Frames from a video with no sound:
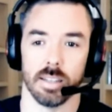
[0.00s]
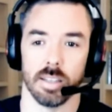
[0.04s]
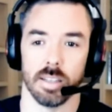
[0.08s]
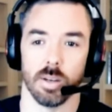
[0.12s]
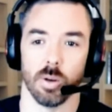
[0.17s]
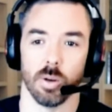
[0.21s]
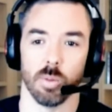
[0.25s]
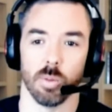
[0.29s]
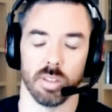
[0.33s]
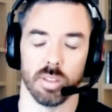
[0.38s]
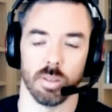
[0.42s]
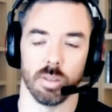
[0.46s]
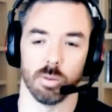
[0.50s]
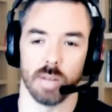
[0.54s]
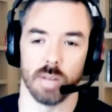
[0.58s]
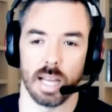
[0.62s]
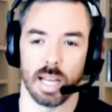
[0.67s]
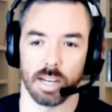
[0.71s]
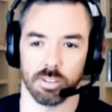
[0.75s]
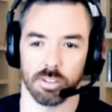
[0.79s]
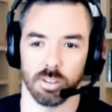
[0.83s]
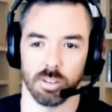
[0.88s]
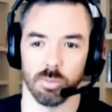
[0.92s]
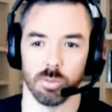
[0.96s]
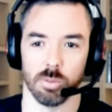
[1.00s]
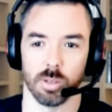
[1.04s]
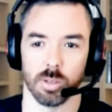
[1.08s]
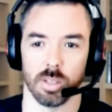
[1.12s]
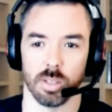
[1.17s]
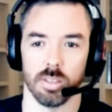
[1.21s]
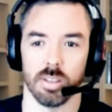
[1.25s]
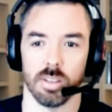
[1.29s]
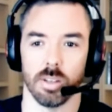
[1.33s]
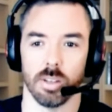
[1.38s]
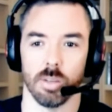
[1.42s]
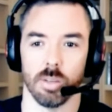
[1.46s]
hopefully the reaction will
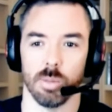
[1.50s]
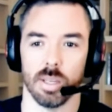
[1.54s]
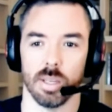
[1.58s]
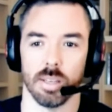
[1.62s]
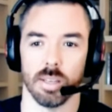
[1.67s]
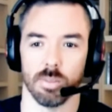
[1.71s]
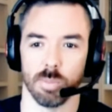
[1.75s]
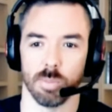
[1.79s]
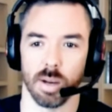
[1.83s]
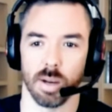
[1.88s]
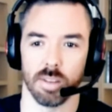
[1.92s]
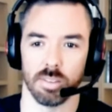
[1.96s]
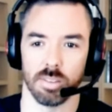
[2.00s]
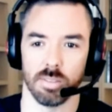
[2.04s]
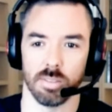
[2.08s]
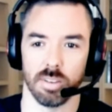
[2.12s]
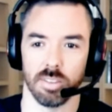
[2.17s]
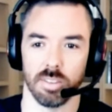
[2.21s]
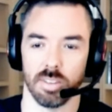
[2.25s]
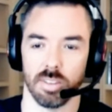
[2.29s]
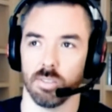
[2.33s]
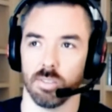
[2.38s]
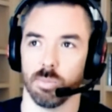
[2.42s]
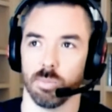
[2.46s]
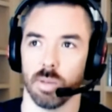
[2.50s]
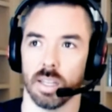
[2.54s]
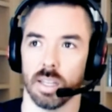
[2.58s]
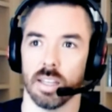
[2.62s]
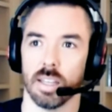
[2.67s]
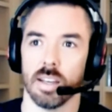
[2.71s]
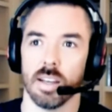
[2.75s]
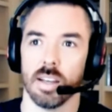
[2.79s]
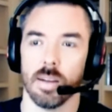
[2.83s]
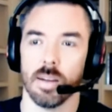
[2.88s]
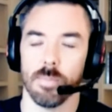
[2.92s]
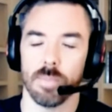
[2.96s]
continue to be as positive as it is. But
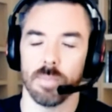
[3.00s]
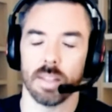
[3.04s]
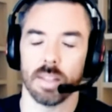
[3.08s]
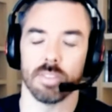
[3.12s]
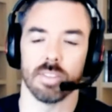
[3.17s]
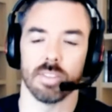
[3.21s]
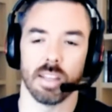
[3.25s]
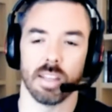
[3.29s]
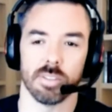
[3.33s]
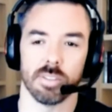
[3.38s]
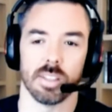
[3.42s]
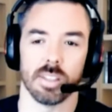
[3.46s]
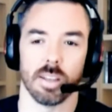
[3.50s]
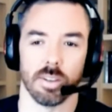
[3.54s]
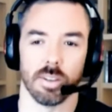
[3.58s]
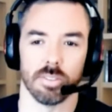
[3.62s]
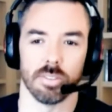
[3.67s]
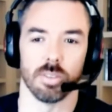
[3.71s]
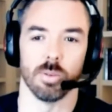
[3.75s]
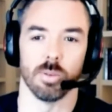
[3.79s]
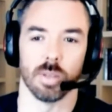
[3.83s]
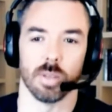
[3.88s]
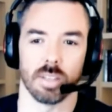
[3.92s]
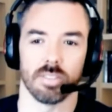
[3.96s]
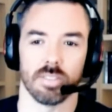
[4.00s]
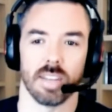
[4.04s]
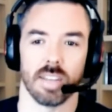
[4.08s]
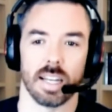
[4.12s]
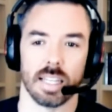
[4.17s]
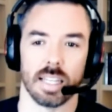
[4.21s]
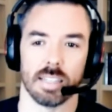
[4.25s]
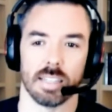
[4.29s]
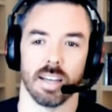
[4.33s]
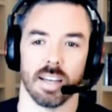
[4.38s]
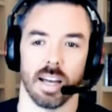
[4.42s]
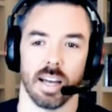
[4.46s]
it's definitely also an
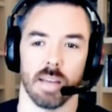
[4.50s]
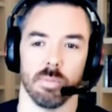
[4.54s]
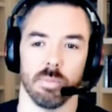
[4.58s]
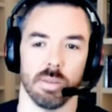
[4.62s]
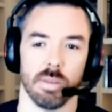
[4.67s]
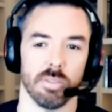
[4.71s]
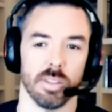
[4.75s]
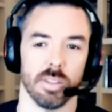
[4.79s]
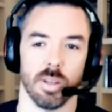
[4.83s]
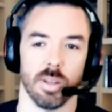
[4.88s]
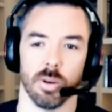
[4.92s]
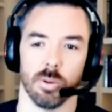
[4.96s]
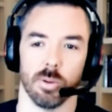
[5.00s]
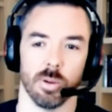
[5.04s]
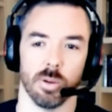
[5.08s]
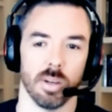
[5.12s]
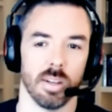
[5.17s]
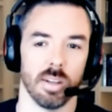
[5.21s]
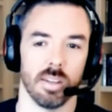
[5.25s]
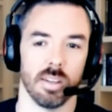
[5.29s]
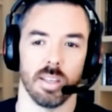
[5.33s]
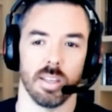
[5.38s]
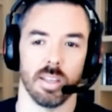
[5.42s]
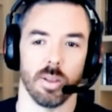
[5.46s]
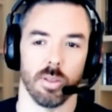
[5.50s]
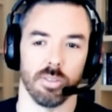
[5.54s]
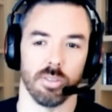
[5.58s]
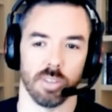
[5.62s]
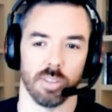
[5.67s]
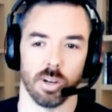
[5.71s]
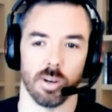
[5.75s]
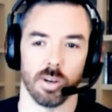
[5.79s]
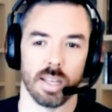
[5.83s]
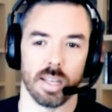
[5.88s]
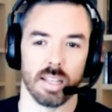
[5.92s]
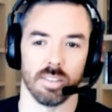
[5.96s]
exciting time, even though
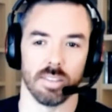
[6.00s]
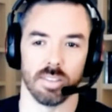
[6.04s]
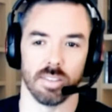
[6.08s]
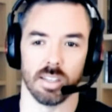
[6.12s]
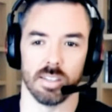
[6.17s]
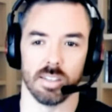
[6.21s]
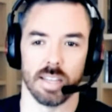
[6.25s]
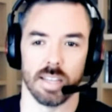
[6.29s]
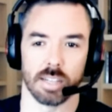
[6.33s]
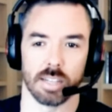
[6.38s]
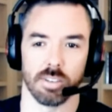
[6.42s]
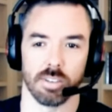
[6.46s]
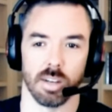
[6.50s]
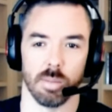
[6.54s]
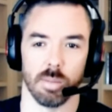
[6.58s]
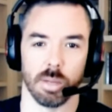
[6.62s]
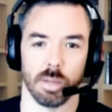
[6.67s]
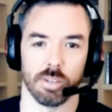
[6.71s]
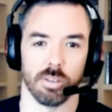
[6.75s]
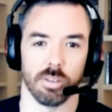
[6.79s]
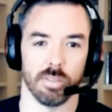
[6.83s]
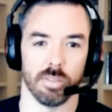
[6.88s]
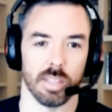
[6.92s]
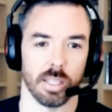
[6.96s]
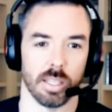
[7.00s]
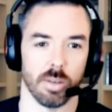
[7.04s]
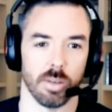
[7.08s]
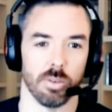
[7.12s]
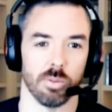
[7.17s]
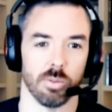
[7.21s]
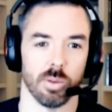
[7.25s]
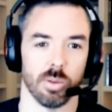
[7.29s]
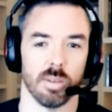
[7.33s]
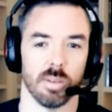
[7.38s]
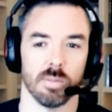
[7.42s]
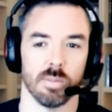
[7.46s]
there's all hands on deck trying to make sure everything
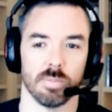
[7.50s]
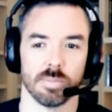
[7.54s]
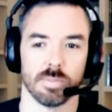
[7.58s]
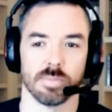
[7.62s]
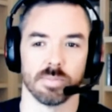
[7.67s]
goes well.